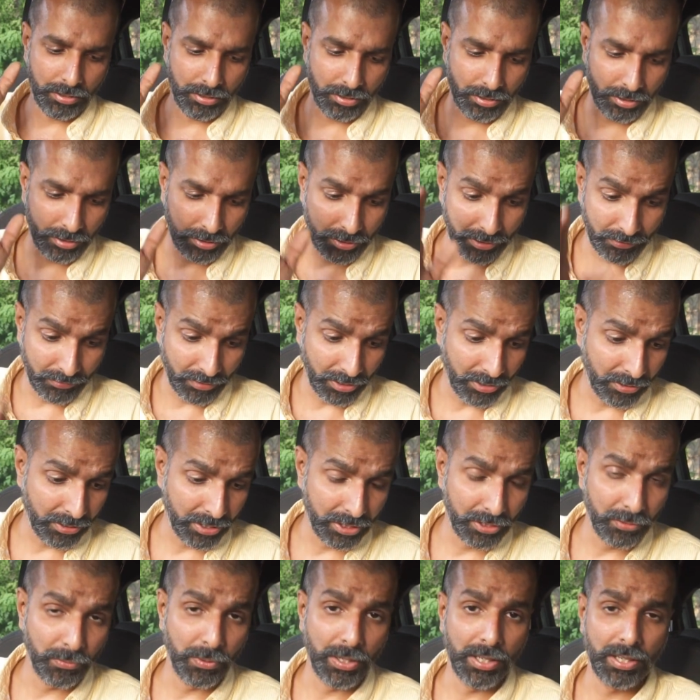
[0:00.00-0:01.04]
They've done
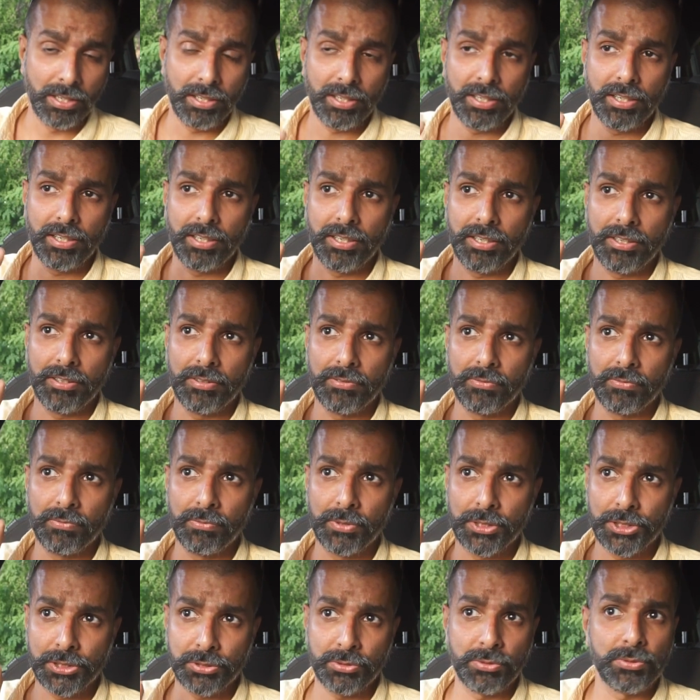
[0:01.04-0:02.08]
really well,
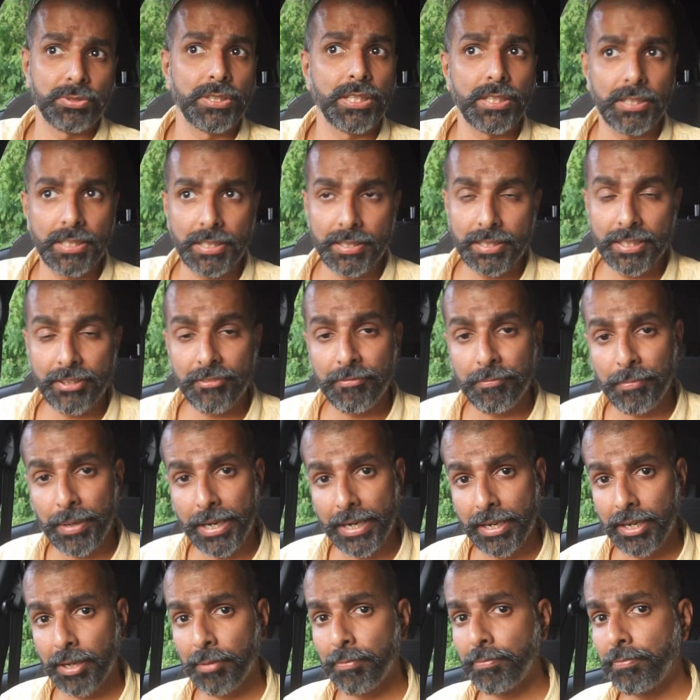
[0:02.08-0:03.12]
which is to say that they've
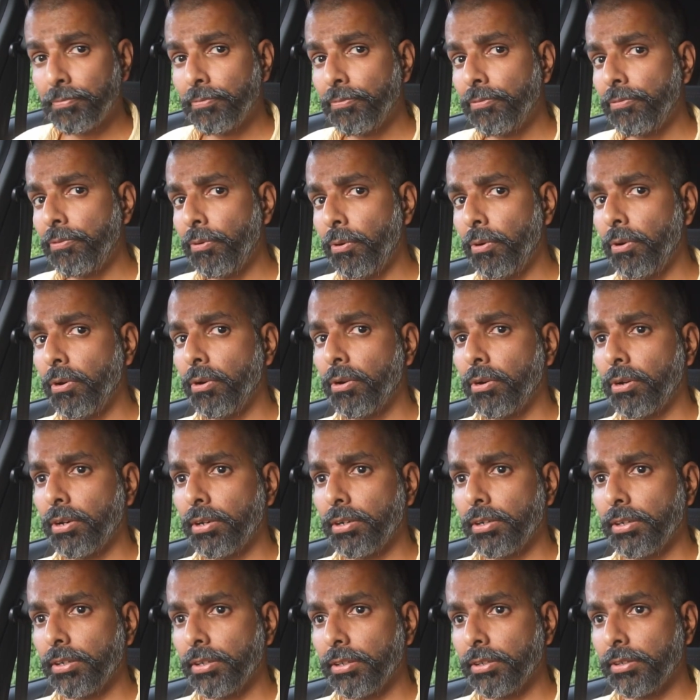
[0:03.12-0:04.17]
made up
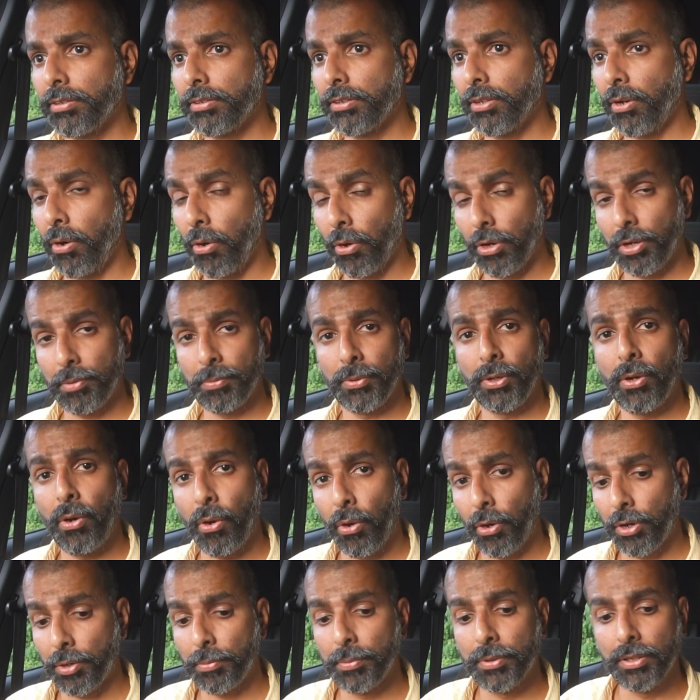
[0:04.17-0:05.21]
for the
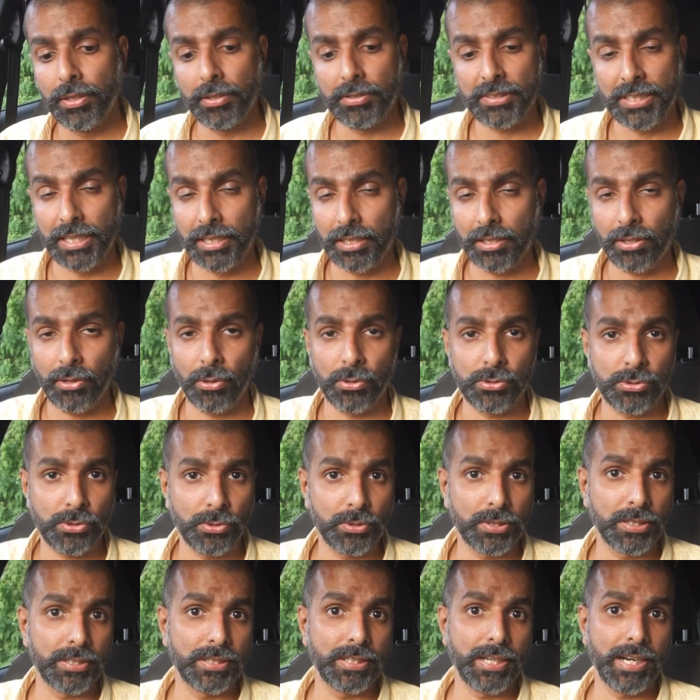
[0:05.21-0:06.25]
horrible center
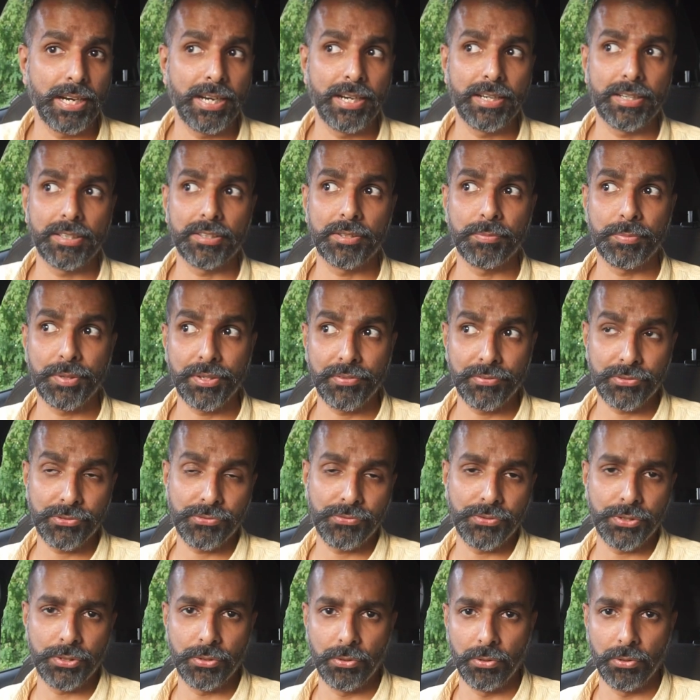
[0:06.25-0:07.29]
console that they had in the previous
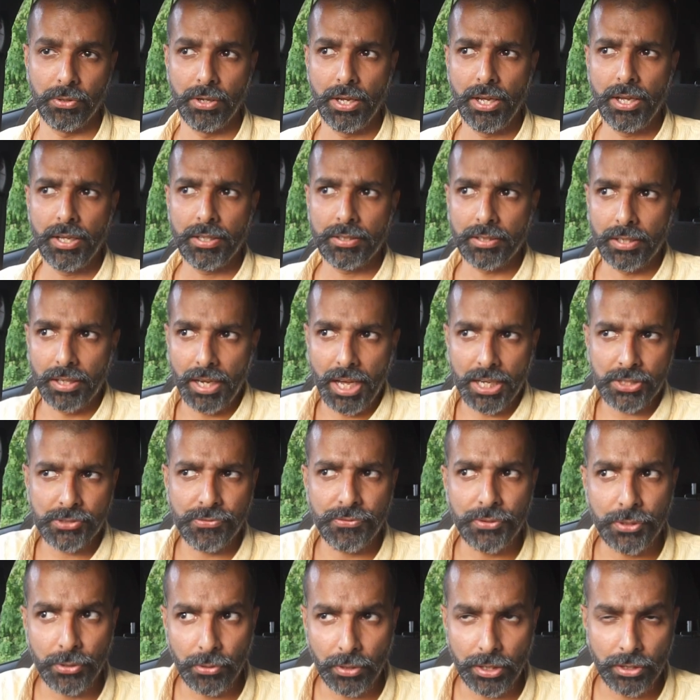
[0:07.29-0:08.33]
Figo. The last
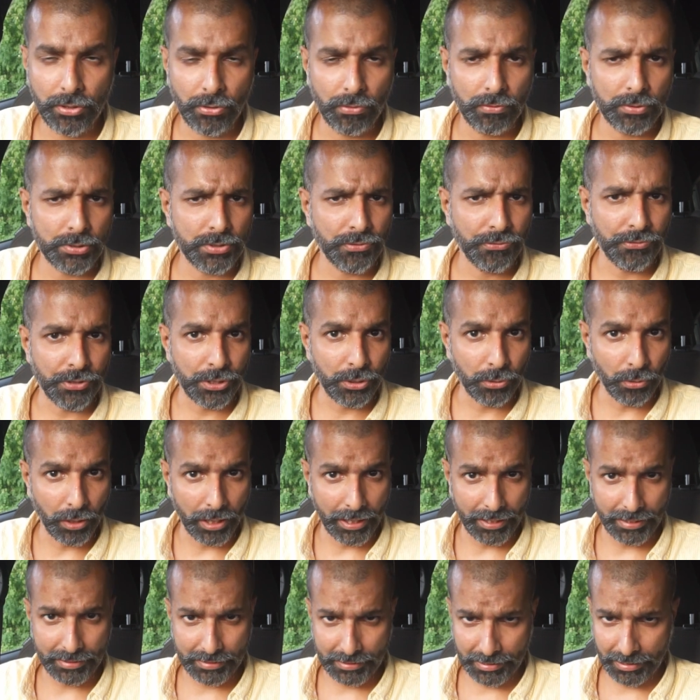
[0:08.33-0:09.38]
Figo I drove was the Figo
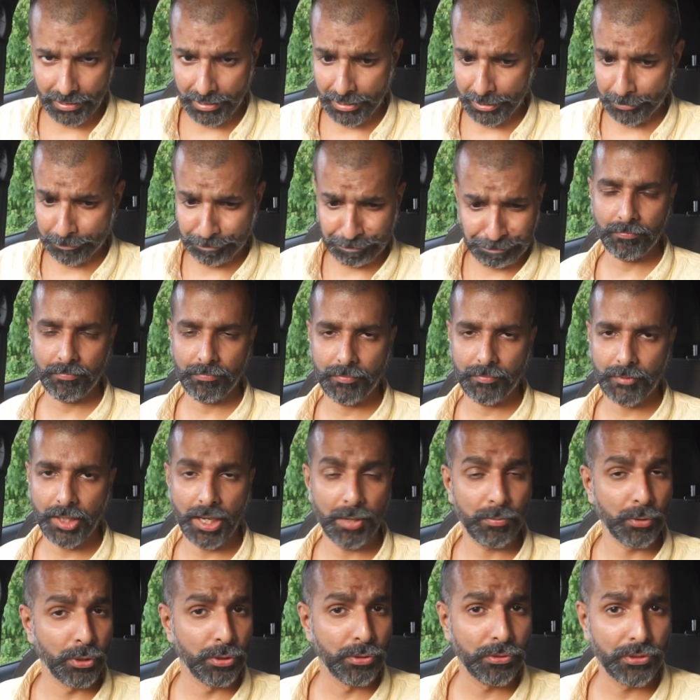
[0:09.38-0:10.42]
S, and
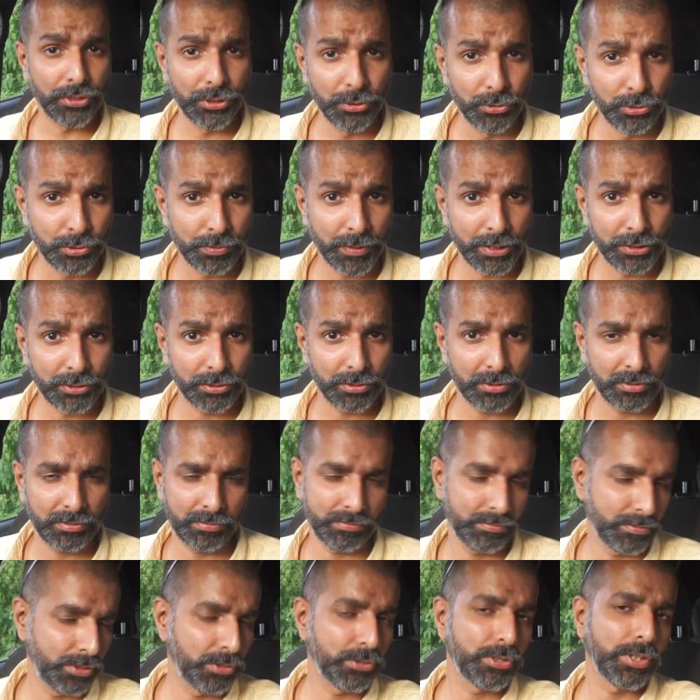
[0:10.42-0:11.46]
I'm going to reuse my joke.
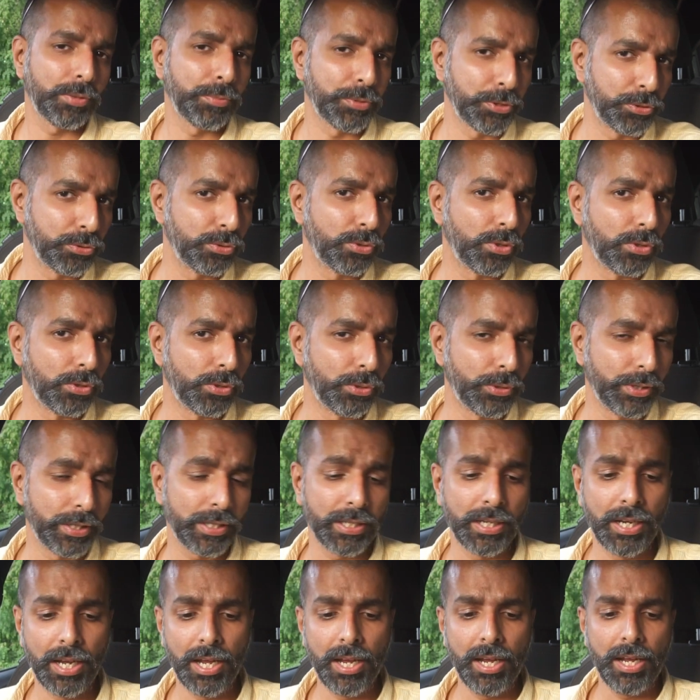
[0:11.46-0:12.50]
Don't tell me you don't do it.
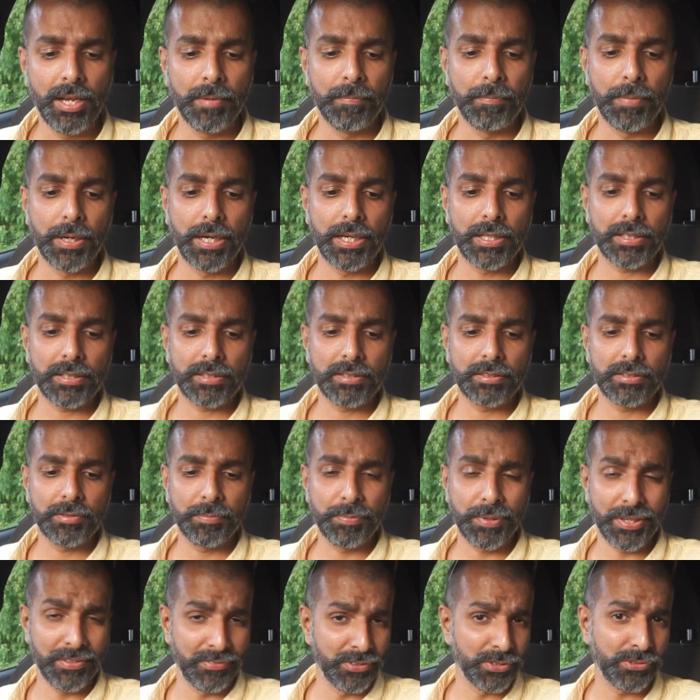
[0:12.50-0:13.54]
But the
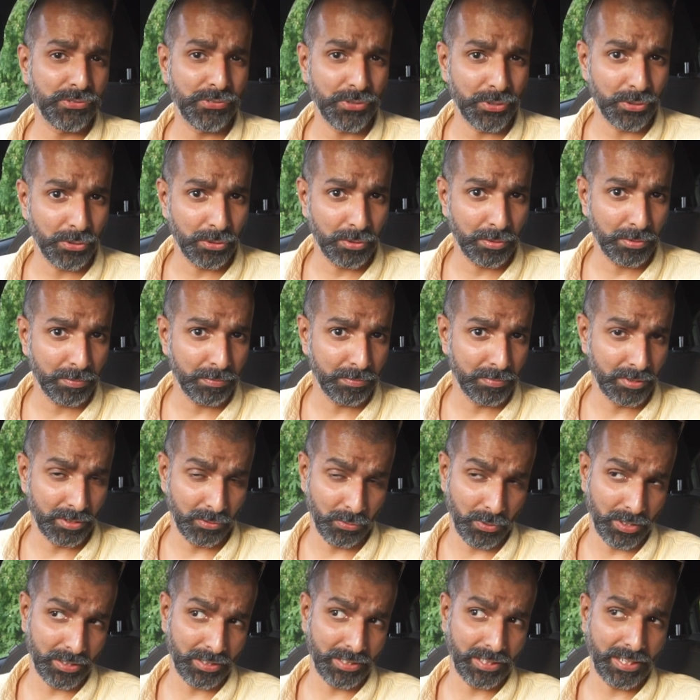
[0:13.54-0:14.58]
previous Figo, the
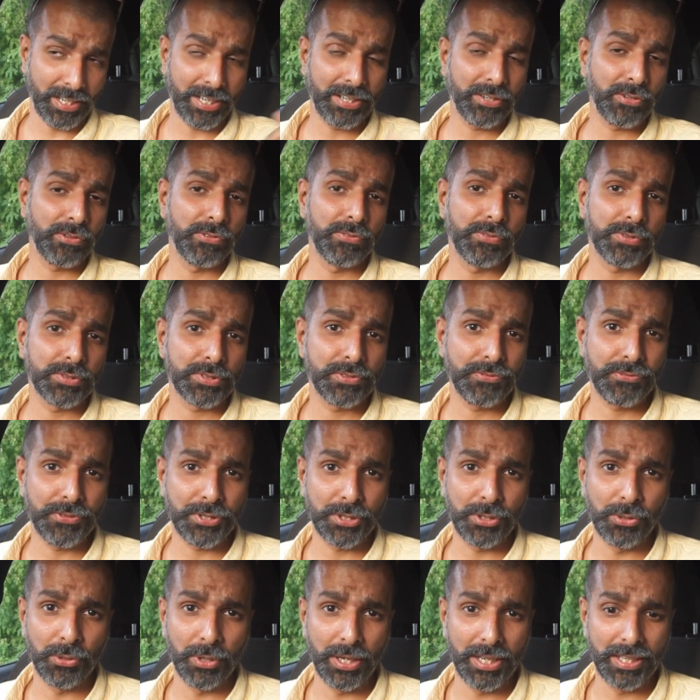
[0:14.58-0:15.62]
one that I drove was the
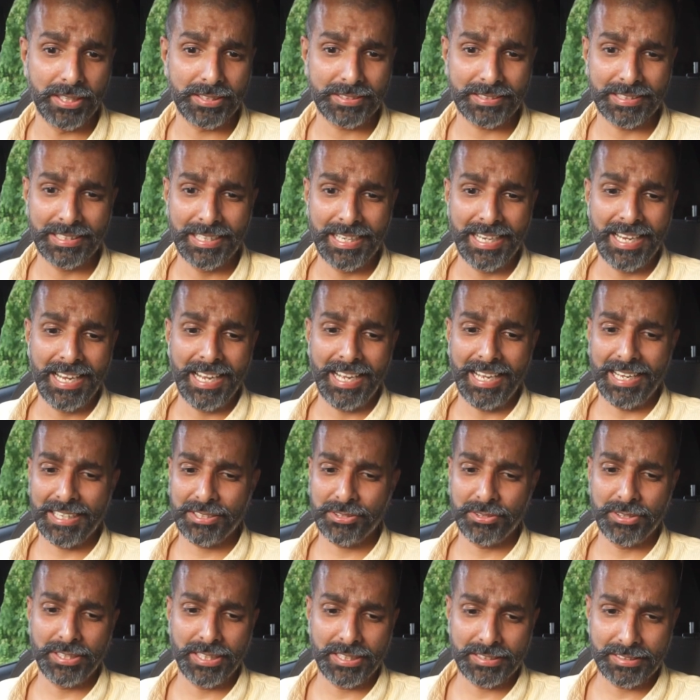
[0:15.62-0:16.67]
Figo S,
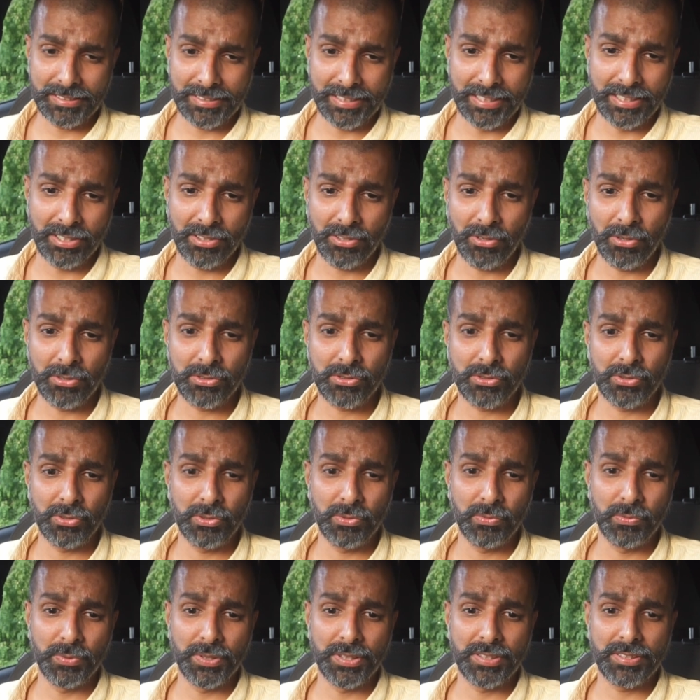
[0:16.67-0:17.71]
actually has a center
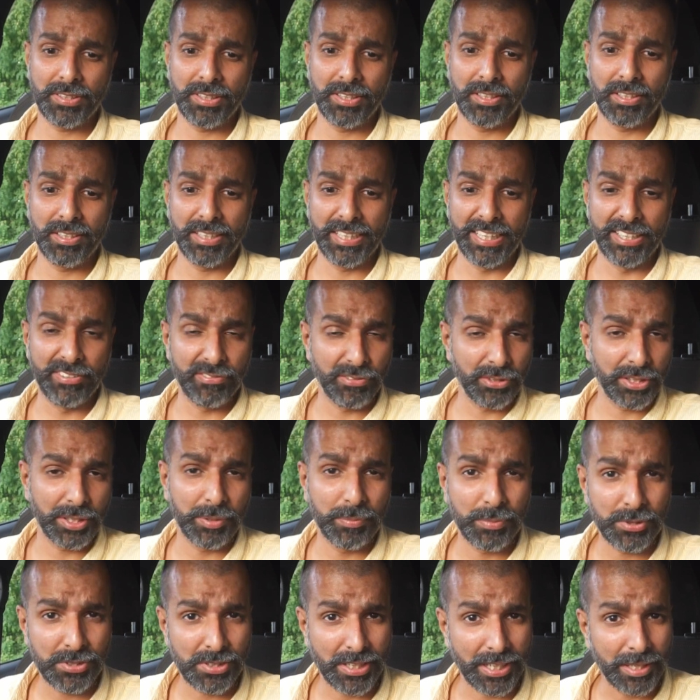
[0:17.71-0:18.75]
console with an
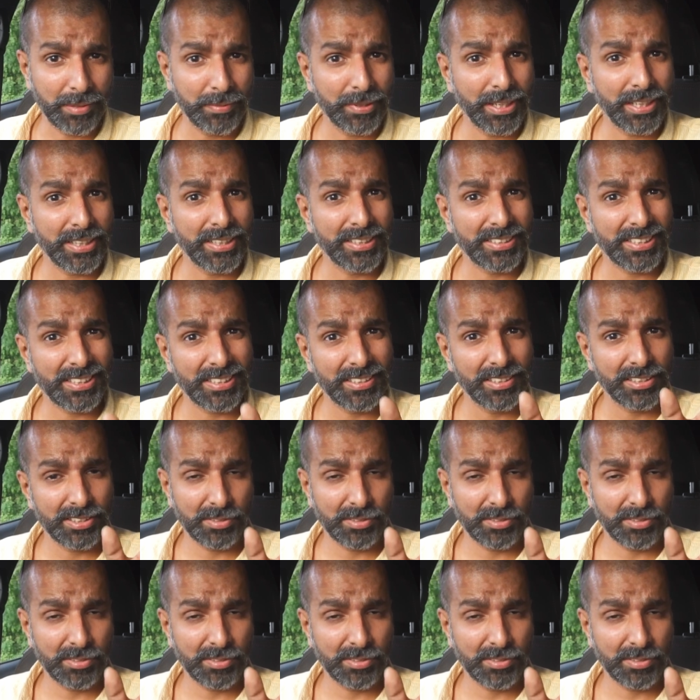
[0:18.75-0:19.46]
infotainment screen that is